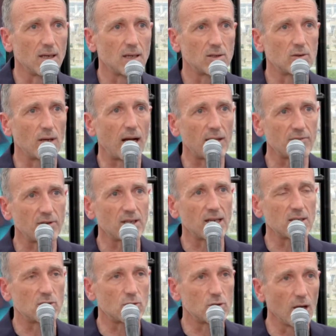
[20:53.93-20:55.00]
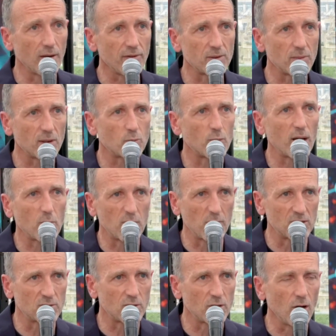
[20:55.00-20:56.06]
to government where we
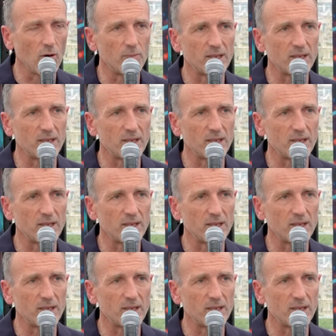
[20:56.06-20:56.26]
want to go,